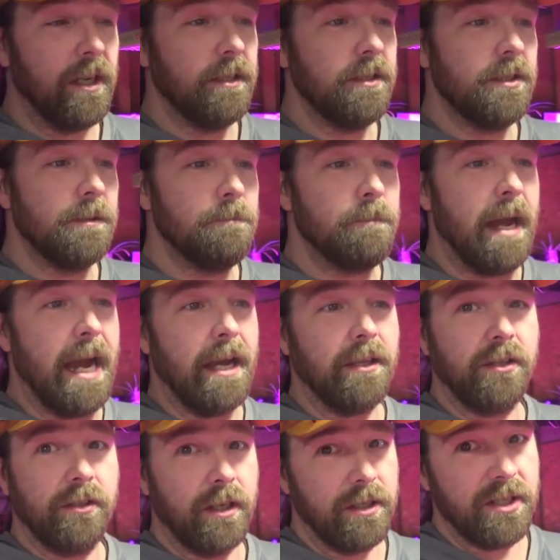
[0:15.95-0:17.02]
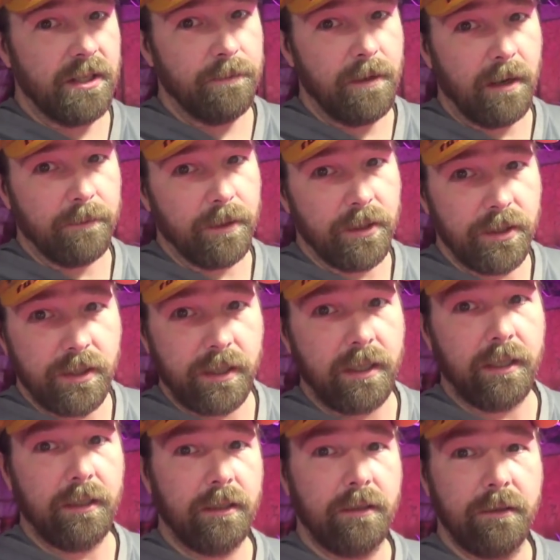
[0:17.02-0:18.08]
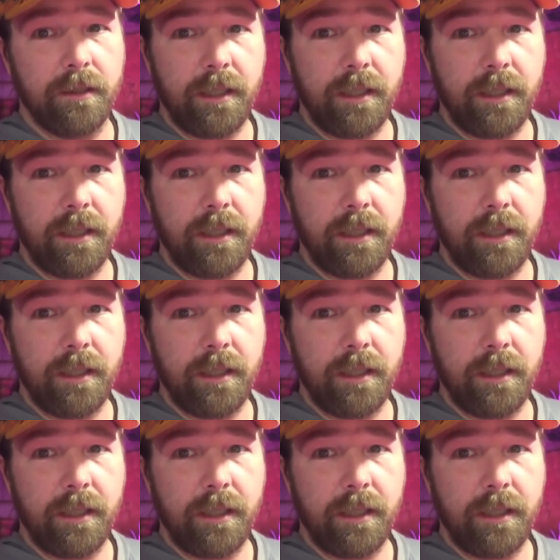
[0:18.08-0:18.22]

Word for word: done some math, crunched some numbers, uh,